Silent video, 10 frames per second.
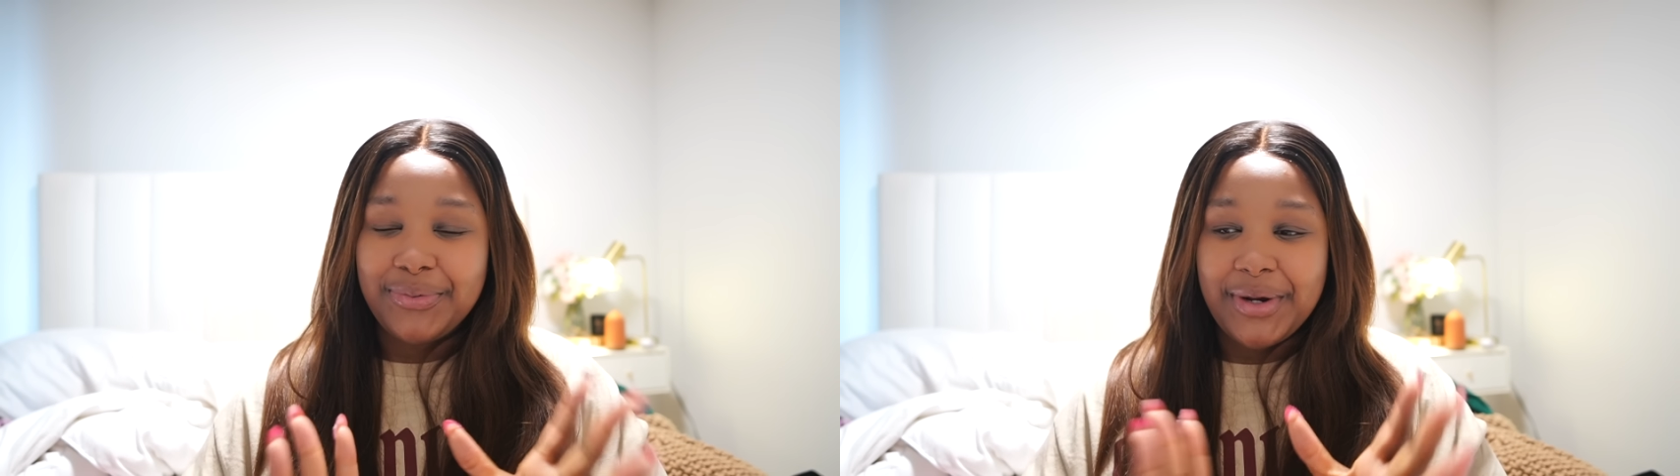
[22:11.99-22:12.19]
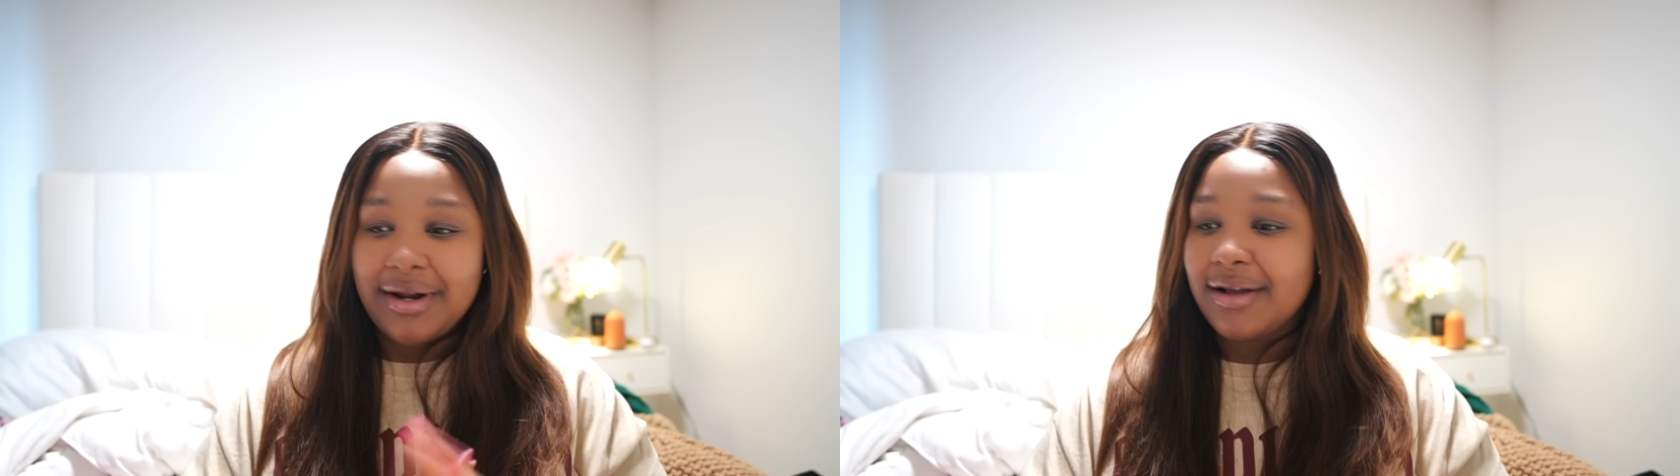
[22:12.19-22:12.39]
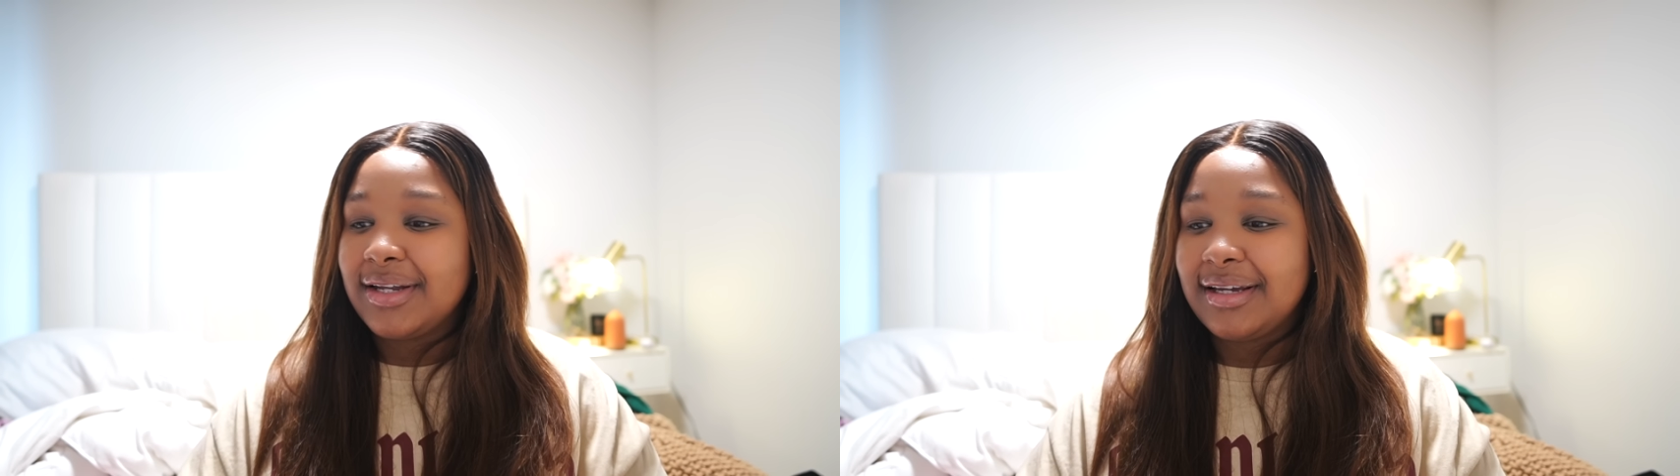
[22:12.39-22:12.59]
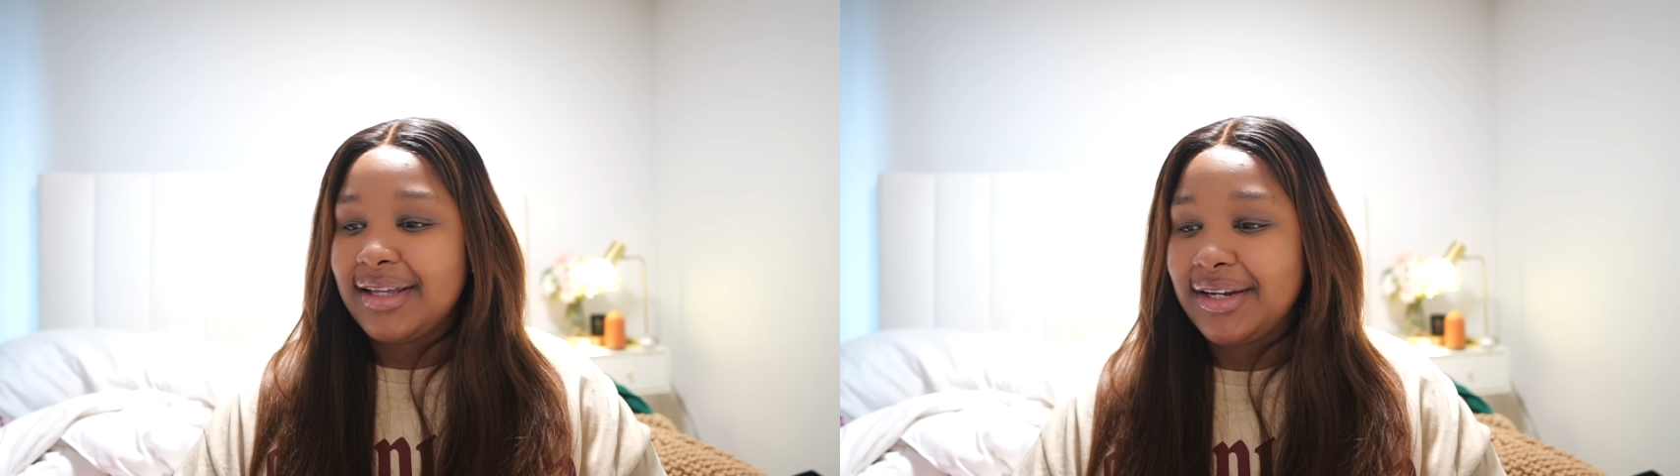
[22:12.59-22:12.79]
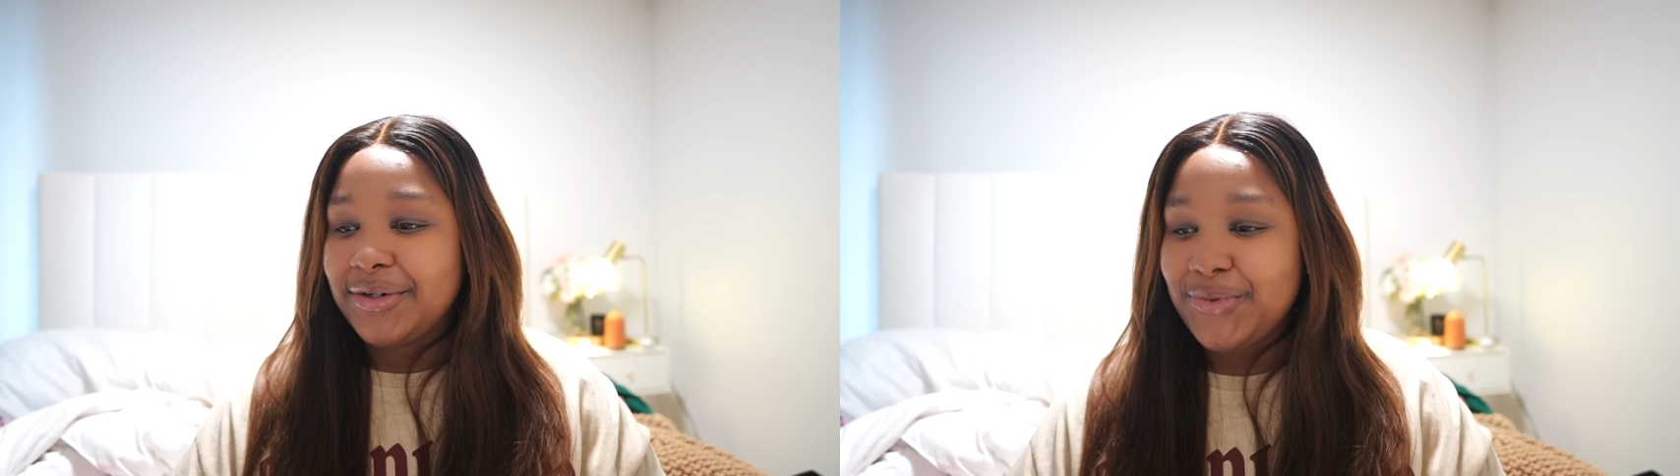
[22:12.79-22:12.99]
We're not going
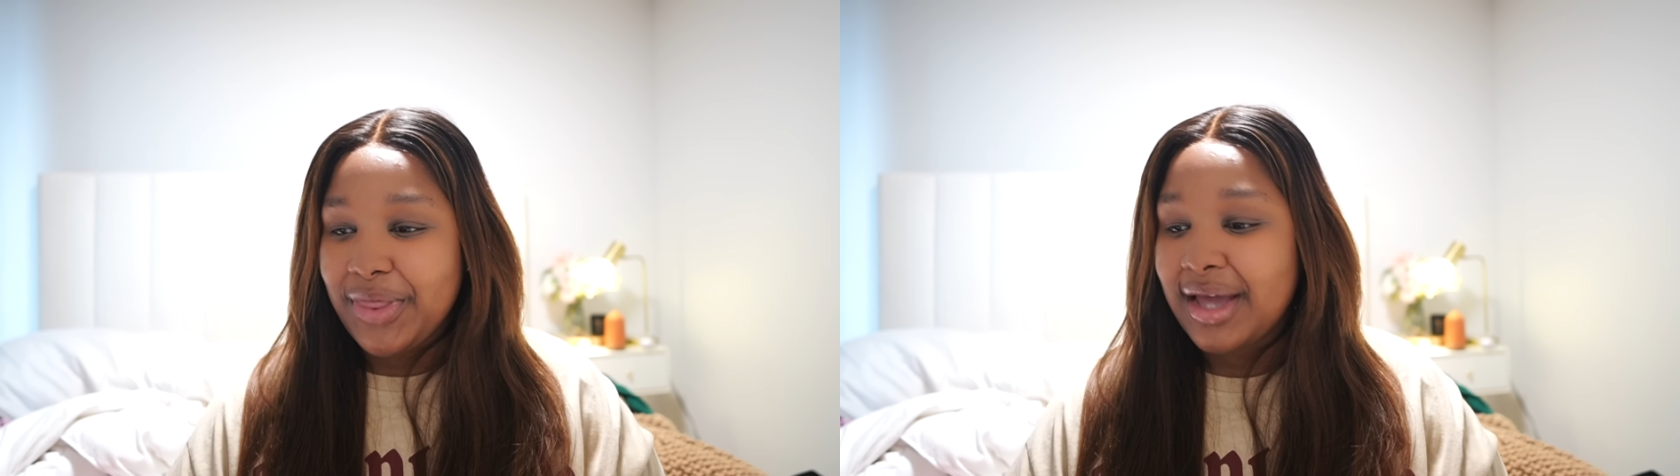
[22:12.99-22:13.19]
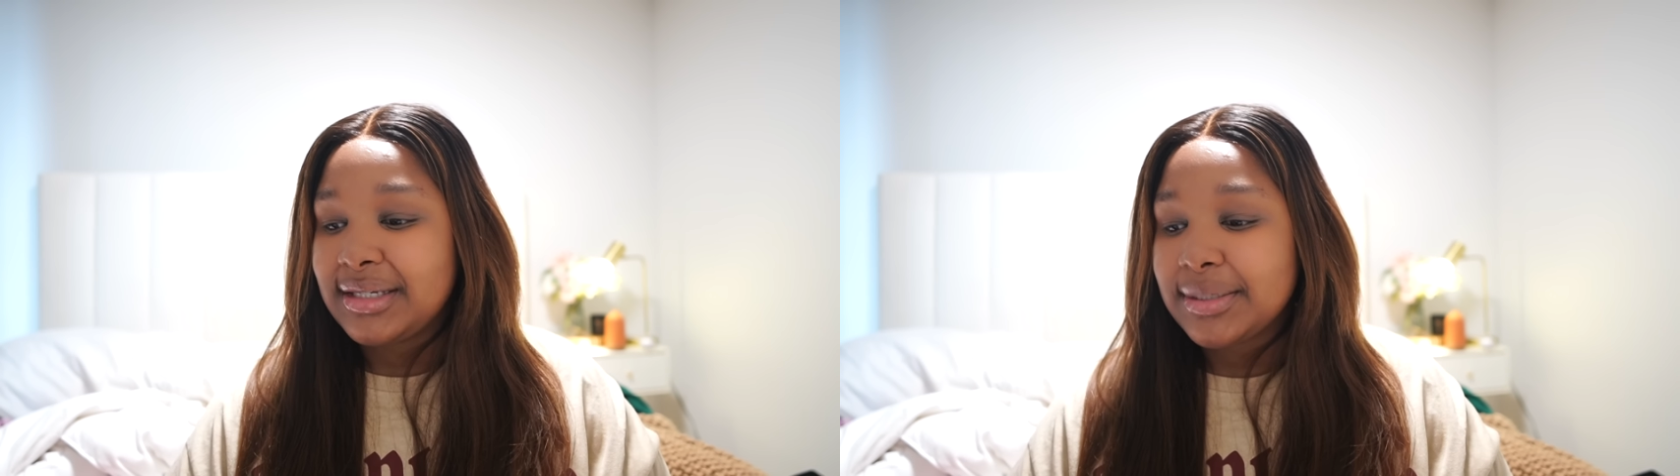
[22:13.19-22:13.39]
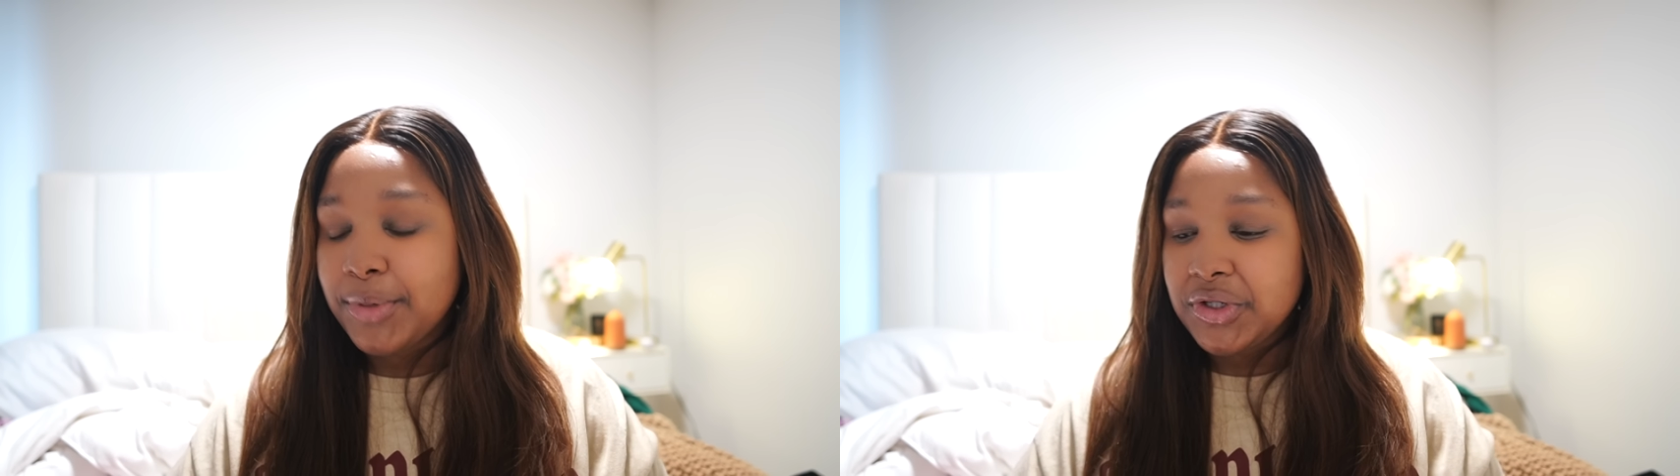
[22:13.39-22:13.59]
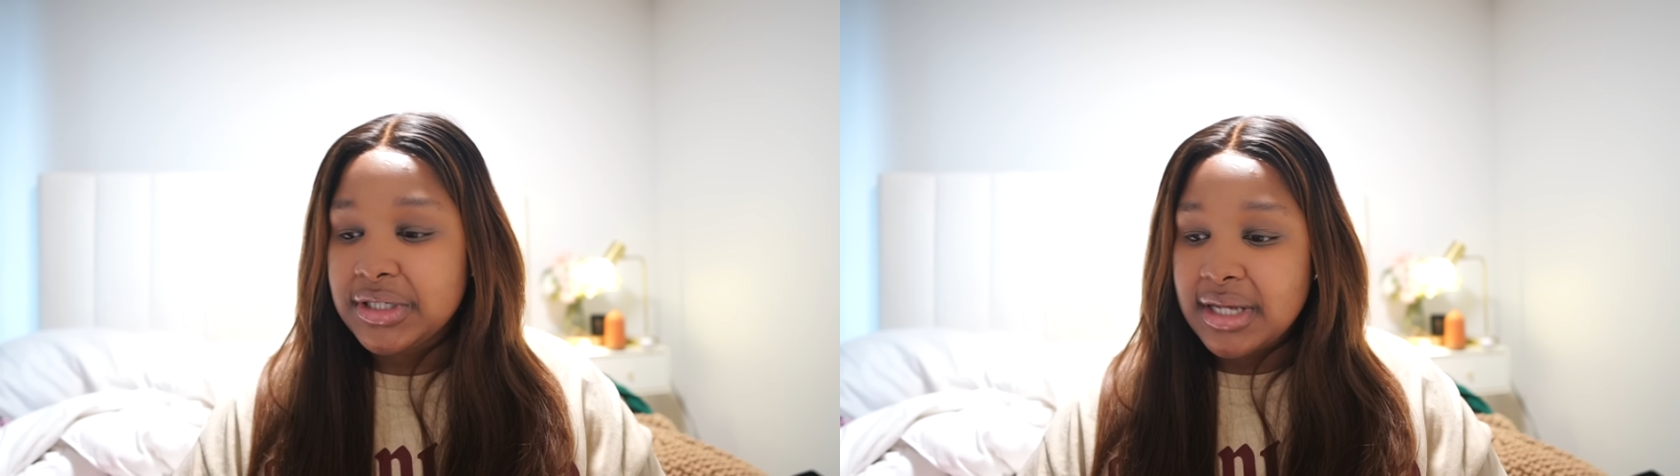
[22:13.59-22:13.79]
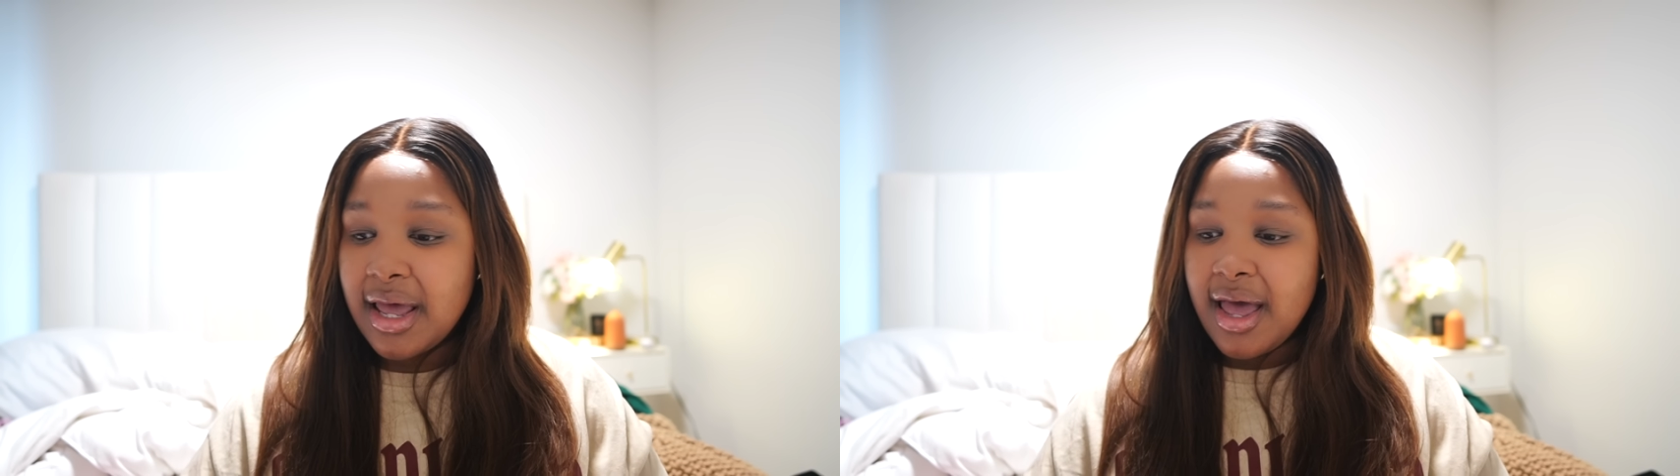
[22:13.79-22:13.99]
to, do that. But